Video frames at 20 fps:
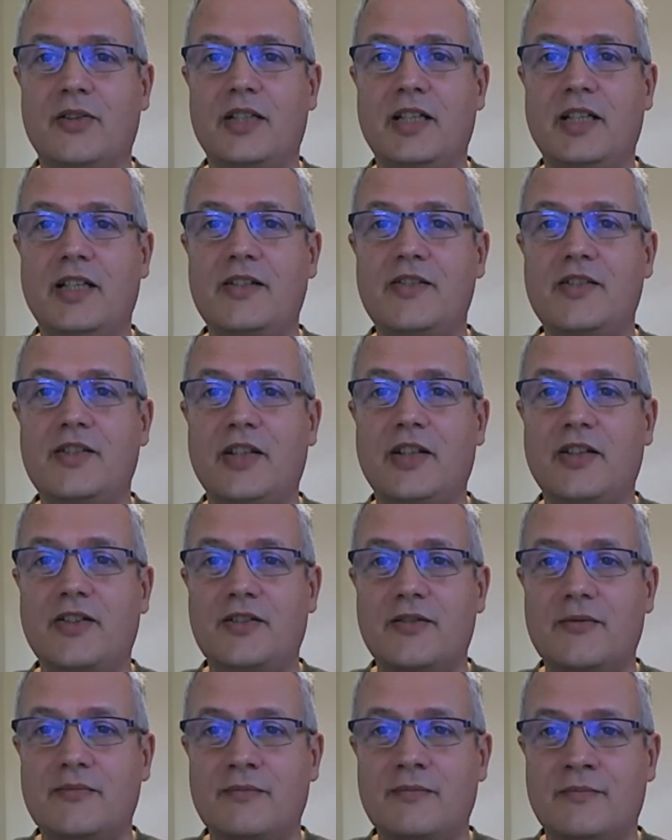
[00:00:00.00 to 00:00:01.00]
this
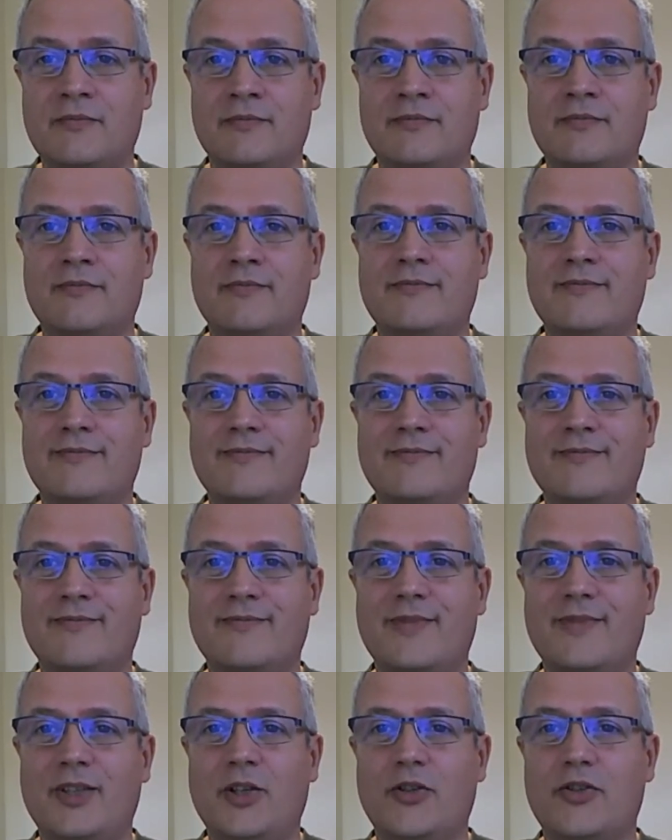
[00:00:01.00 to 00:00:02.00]
is
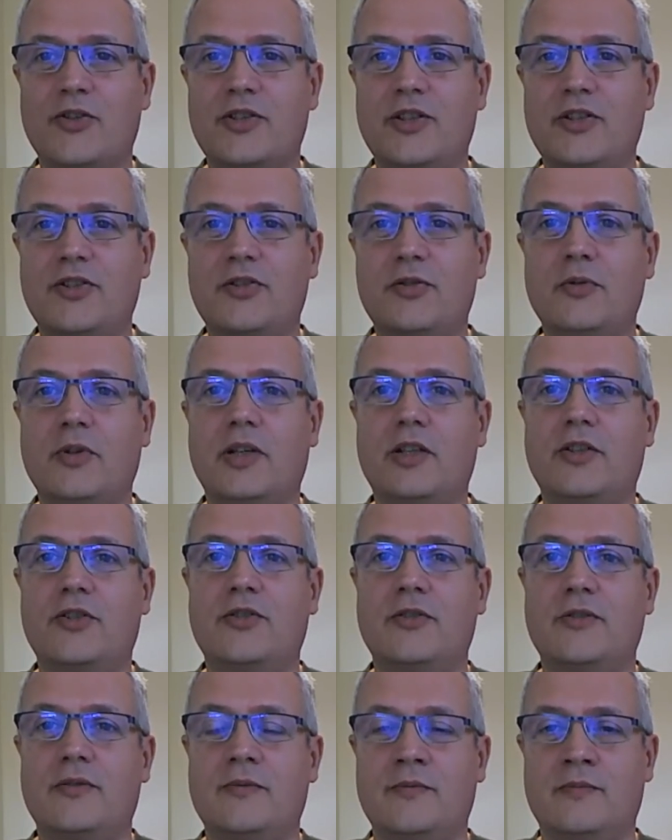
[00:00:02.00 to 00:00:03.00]
your situation.